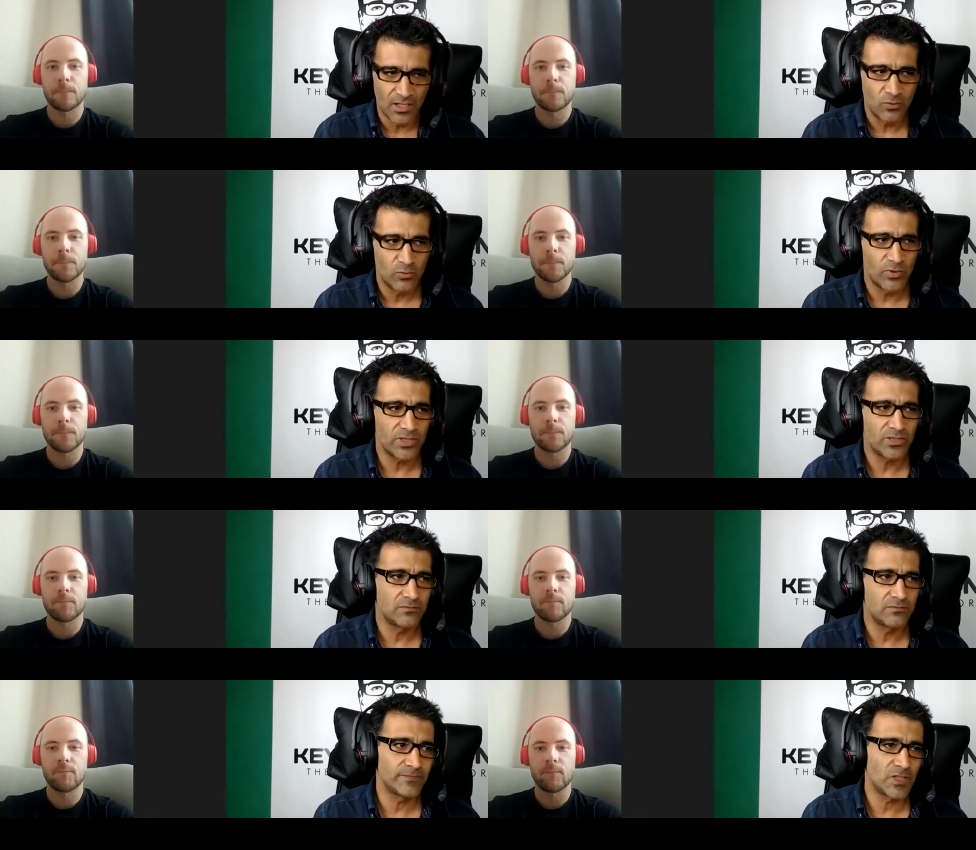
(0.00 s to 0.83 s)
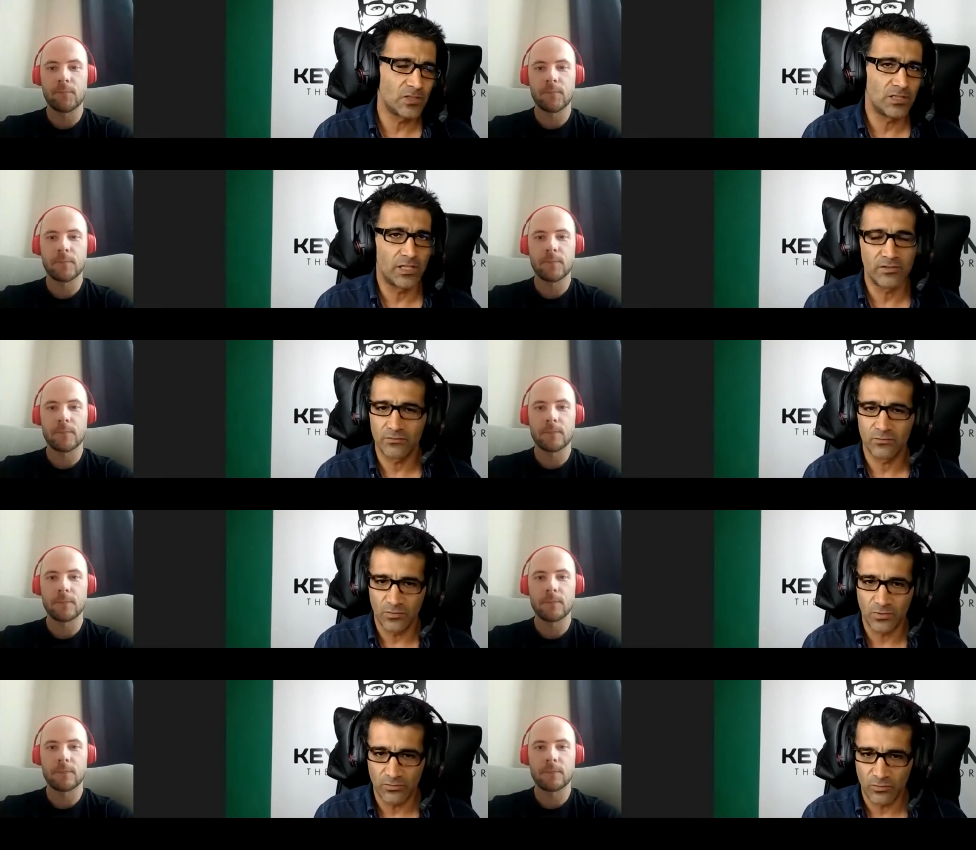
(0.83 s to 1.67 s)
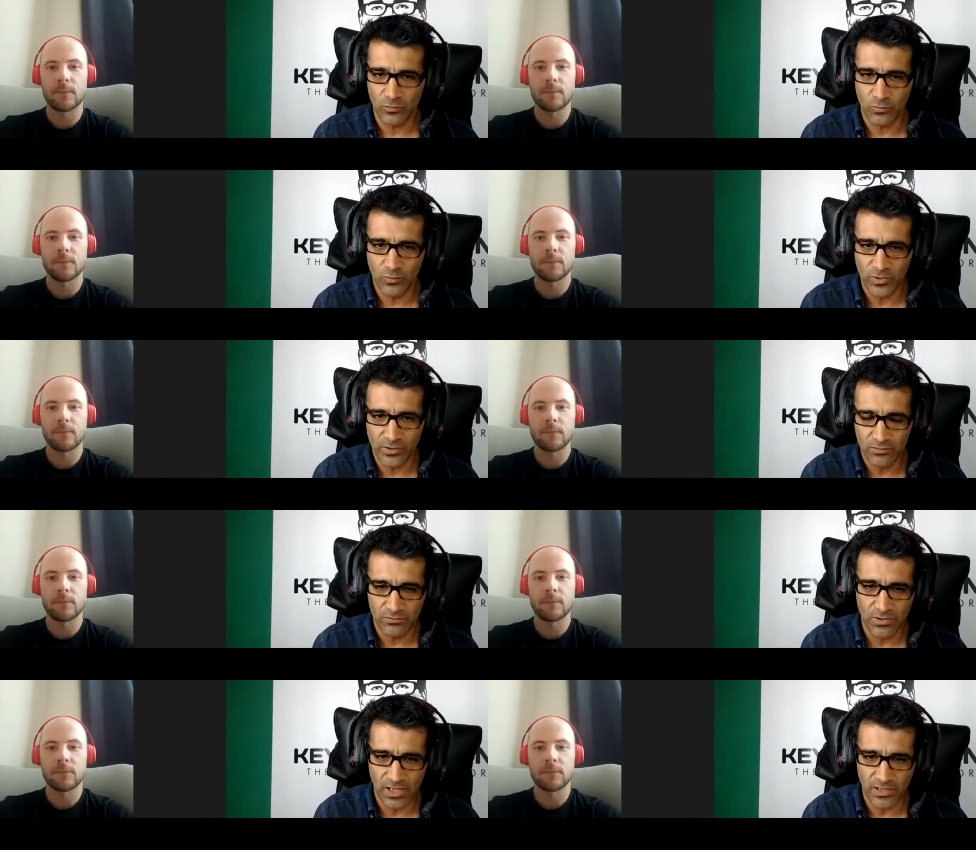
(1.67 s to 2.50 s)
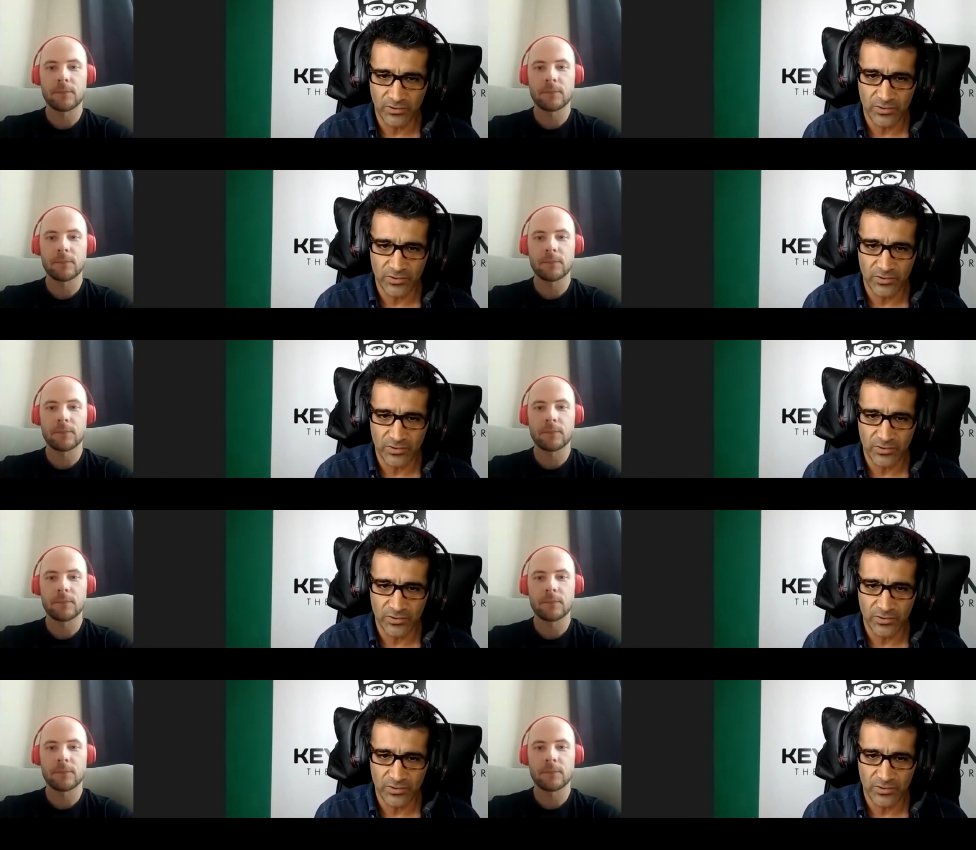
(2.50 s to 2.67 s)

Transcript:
Speaker 1: what do you how do what do you how do you